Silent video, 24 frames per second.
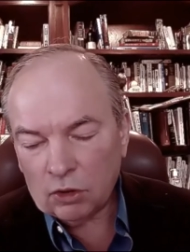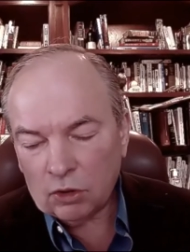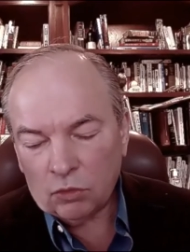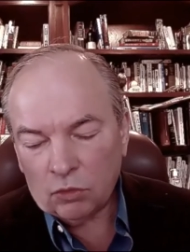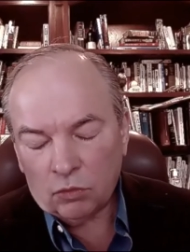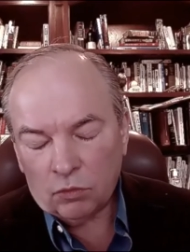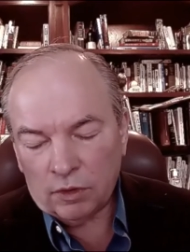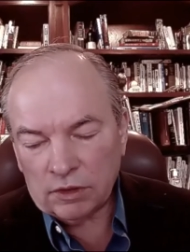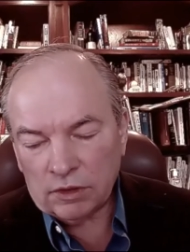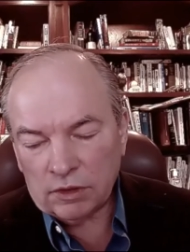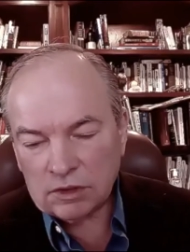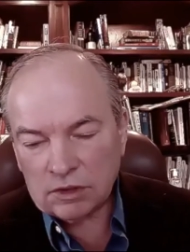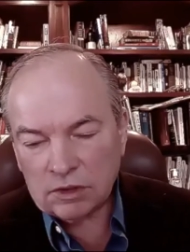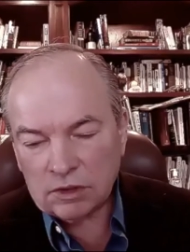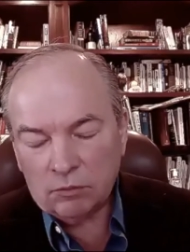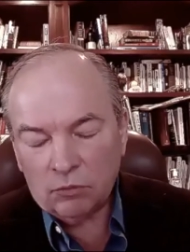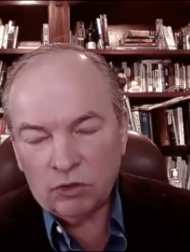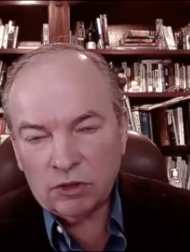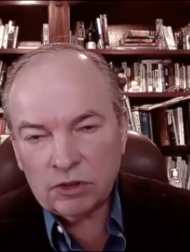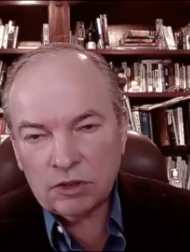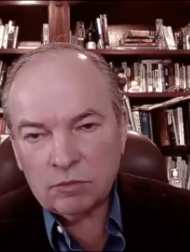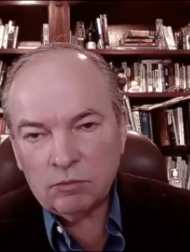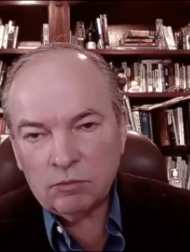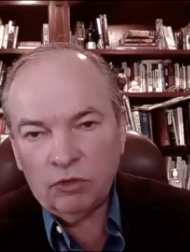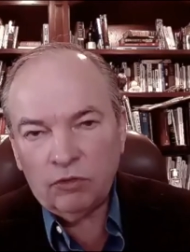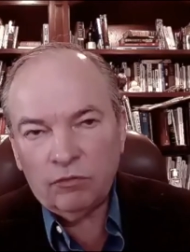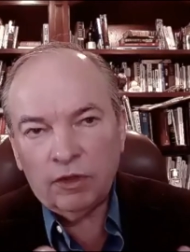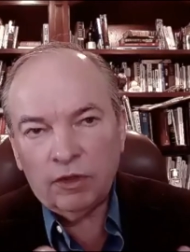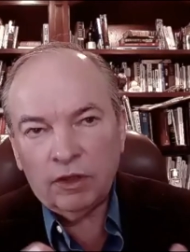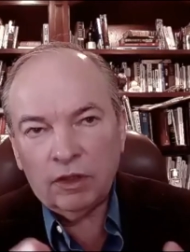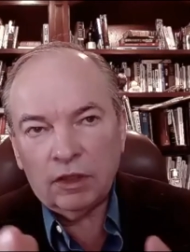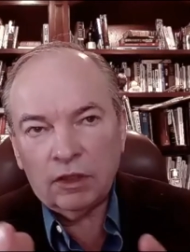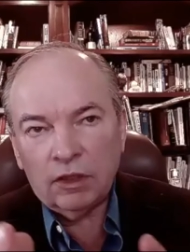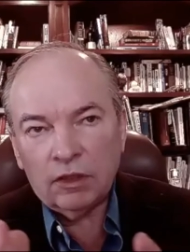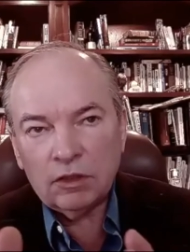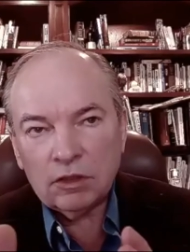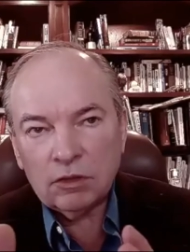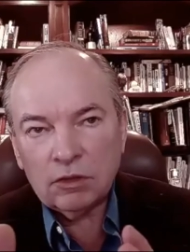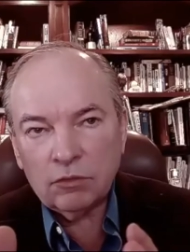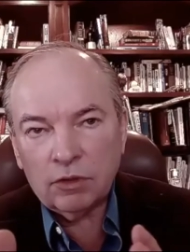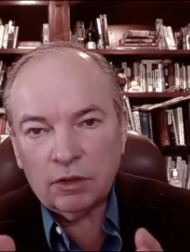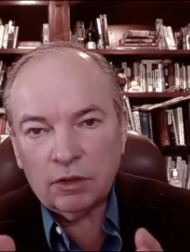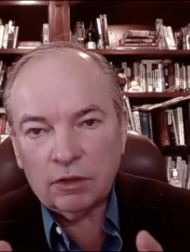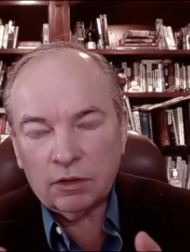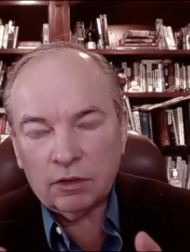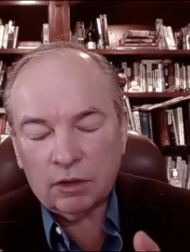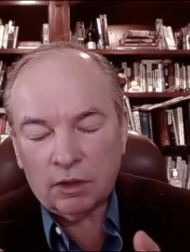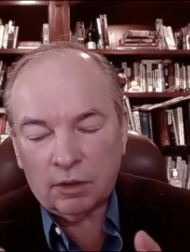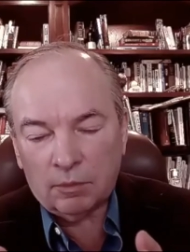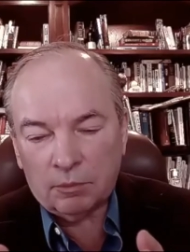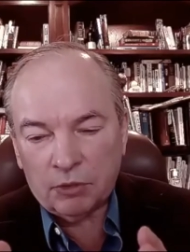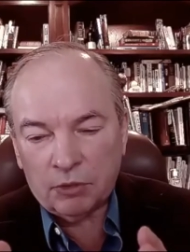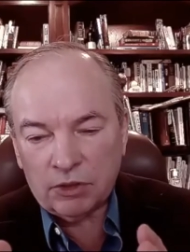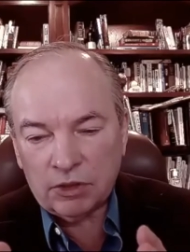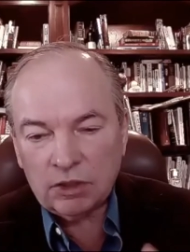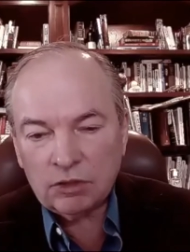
someone's moving into a potential